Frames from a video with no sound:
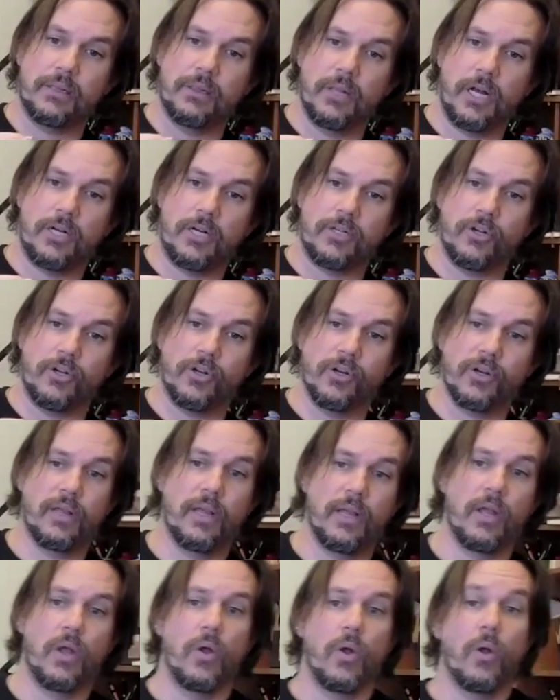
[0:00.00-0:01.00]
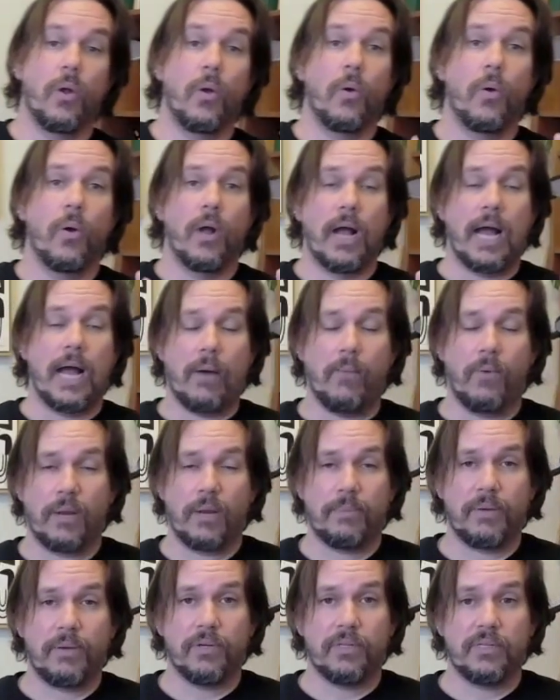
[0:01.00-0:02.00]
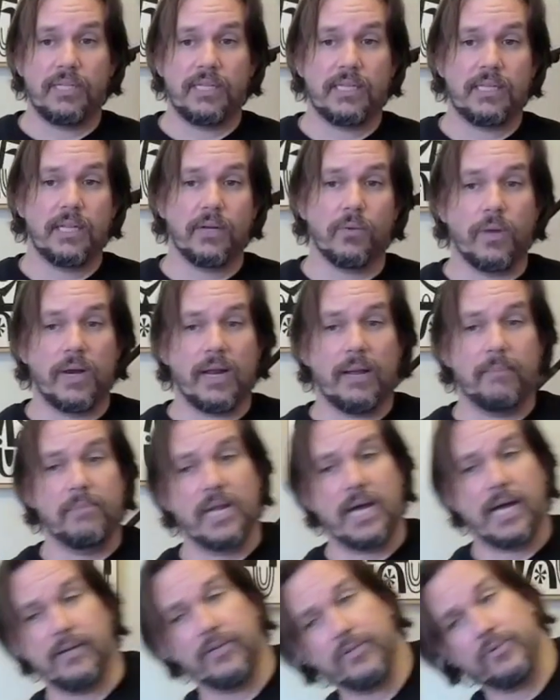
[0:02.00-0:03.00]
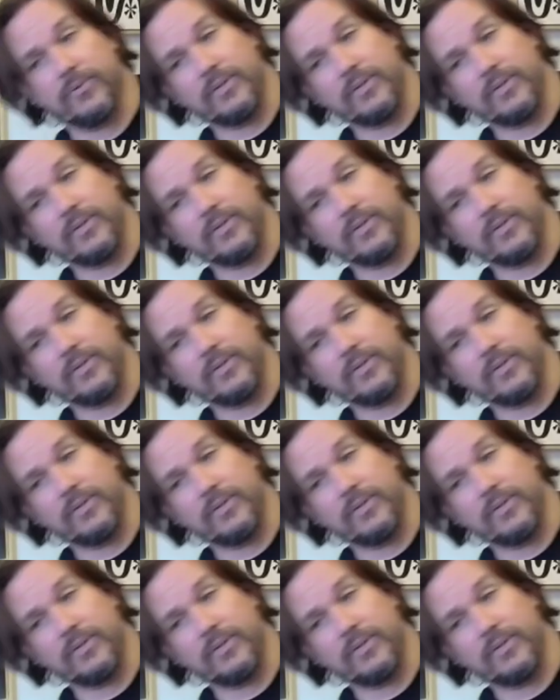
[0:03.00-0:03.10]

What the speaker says: longer. I want to be really clear. What I'm not